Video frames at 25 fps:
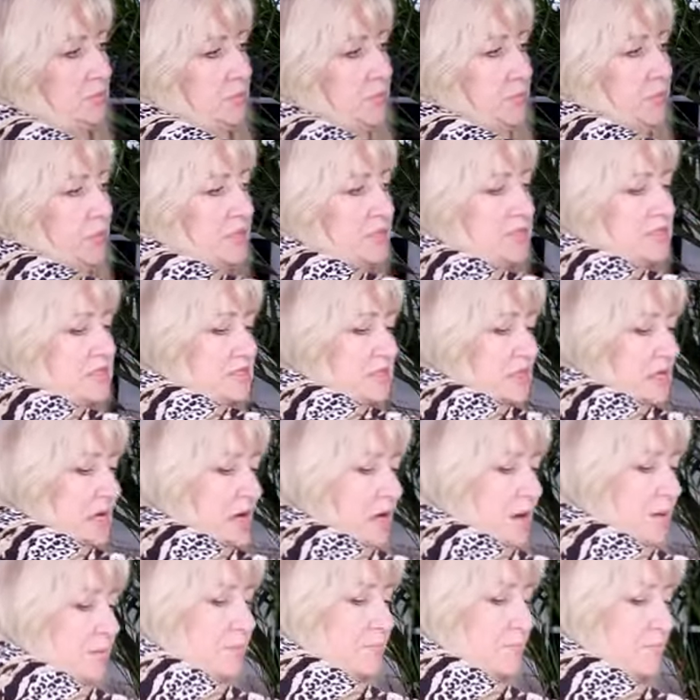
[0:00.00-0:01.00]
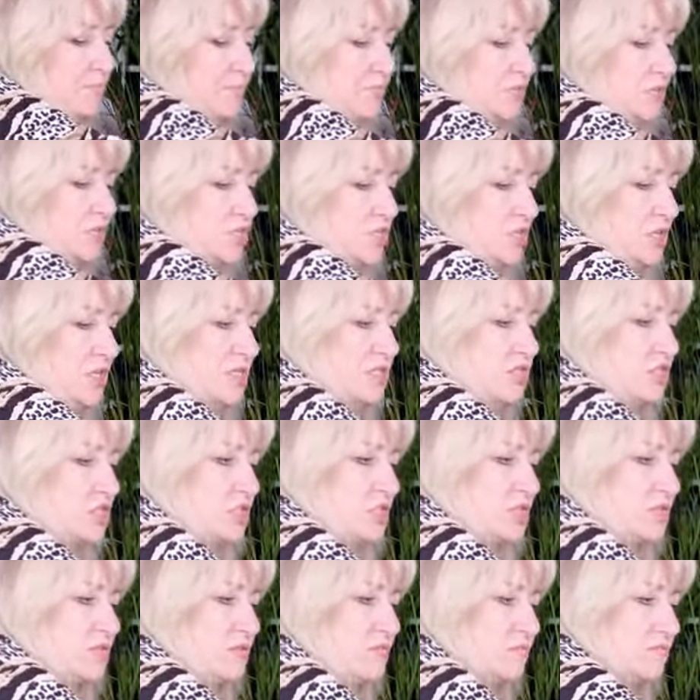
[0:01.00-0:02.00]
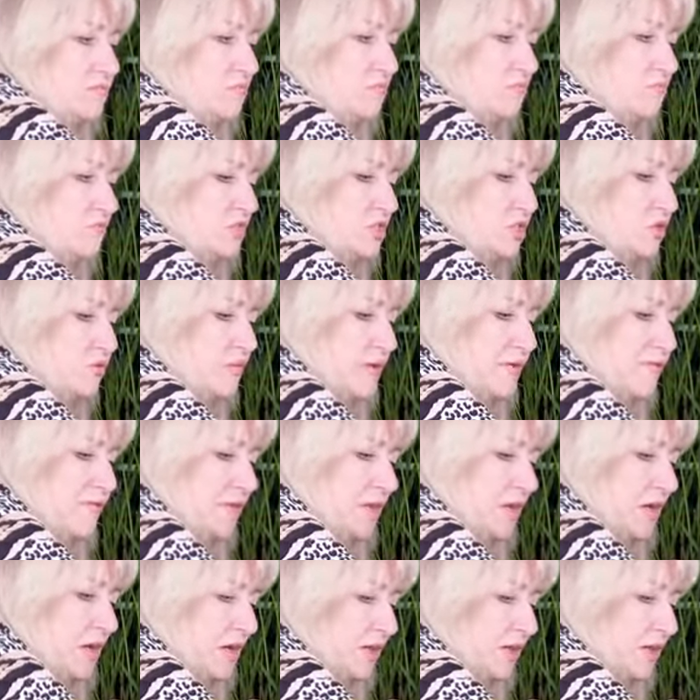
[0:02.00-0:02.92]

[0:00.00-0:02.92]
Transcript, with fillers: But um, she's just terrific.